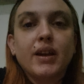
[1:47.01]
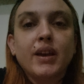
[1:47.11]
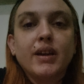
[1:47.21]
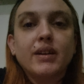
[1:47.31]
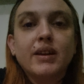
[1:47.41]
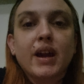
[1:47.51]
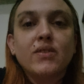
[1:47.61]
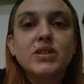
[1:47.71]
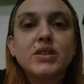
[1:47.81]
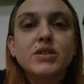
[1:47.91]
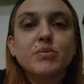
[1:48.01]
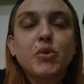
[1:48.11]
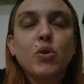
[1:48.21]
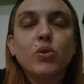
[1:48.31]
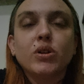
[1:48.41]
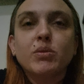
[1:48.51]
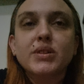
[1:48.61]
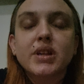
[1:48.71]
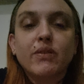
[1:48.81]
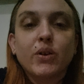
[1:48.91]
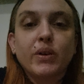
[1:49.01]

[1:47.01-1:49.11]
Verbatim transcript: And I've seen some horrible stuff